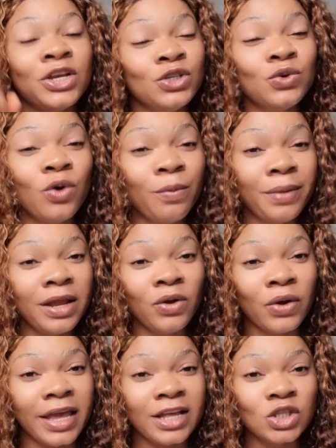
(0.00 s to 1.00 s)
you will be
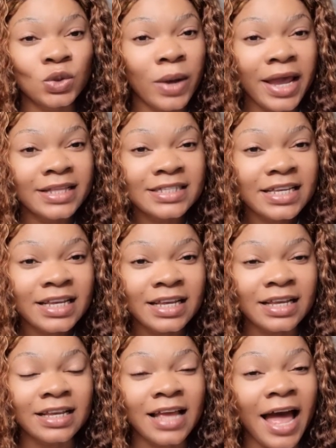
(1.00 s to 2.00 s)
looking
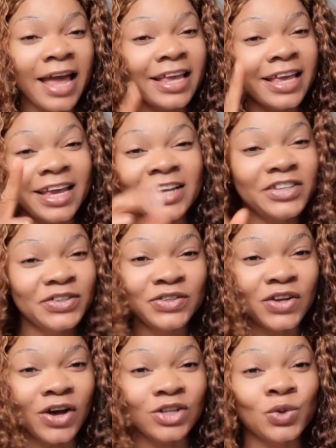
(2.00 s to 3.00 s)
20. I kid you
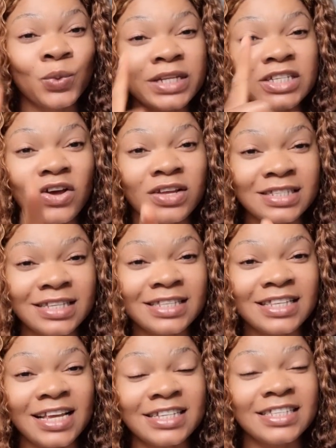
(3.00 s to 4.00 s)
not. With
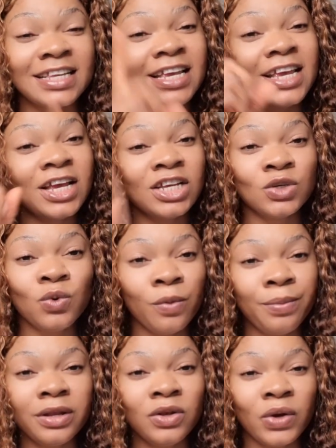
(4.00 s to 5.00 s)
consistency, you
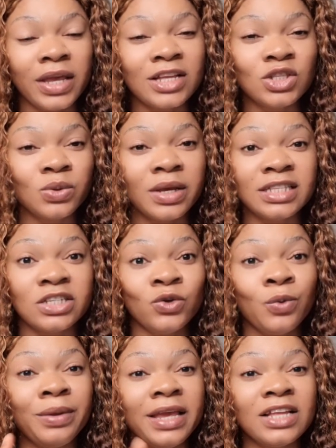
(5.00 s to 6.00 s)
will be looking 20.
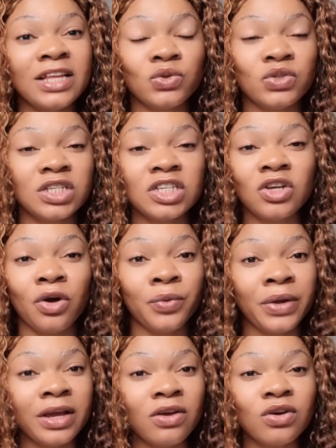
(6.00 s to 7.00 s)
You begin to see
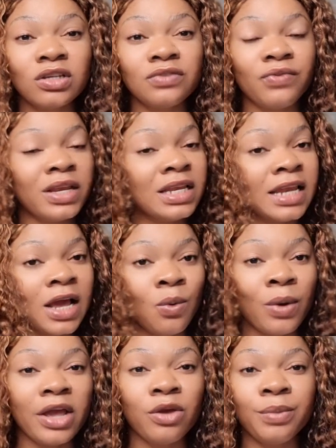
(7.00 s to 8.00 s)
your wrinkles fading
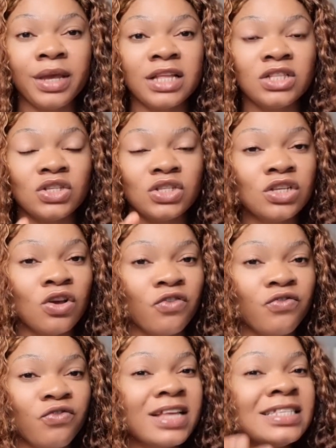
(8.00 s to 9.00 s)
away. You begin to see your
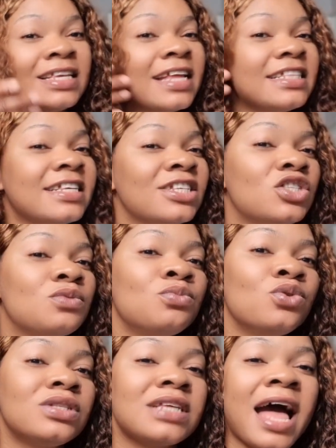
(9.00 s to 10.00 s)
face getting
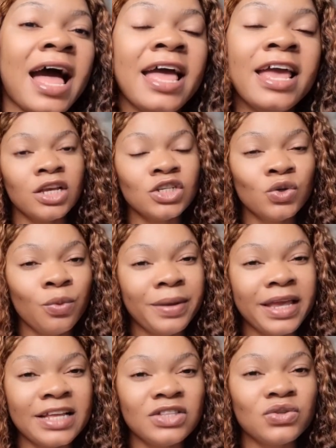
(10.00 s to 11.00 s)
smoother. You
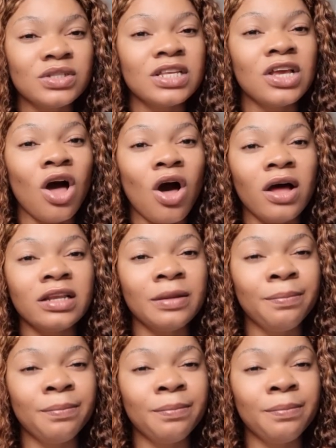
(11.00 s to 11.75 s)
begin to see all the